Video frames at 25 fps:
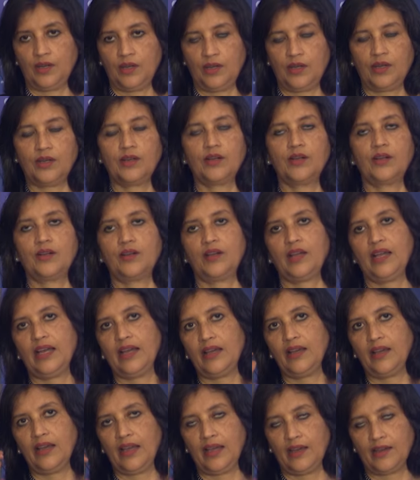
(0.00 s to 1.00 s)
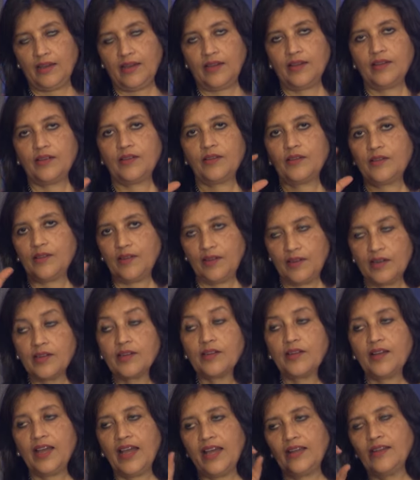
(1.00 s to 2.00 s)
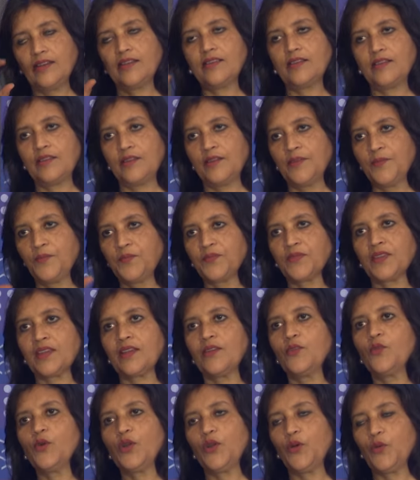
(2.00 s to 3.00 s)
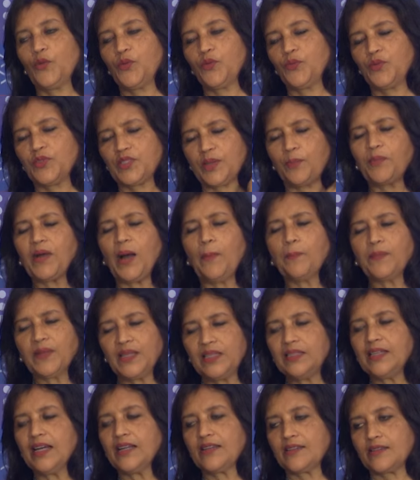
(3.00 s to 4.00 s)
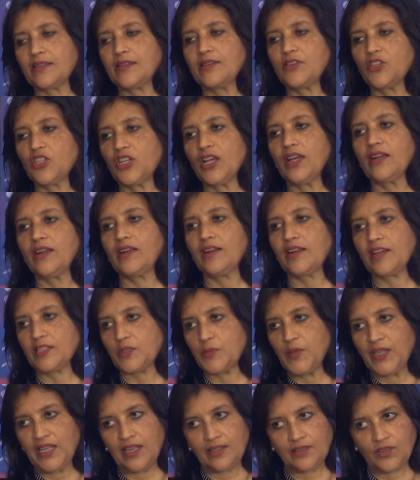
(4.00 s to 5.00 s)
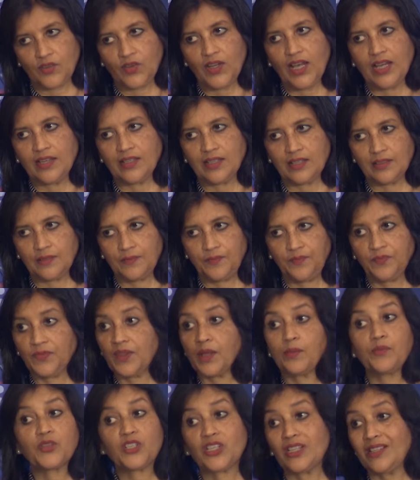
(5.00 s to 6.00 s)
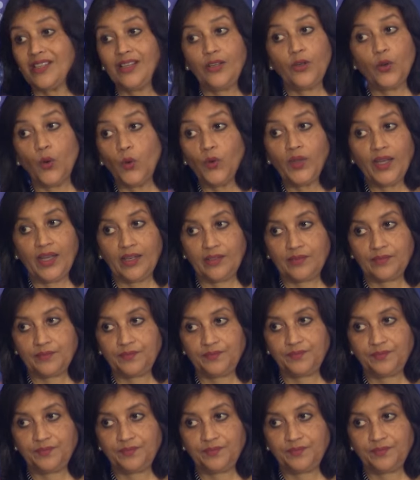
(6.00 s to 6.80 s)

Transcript: her and her, you know, some company that she and her husband had created. She didn't know that.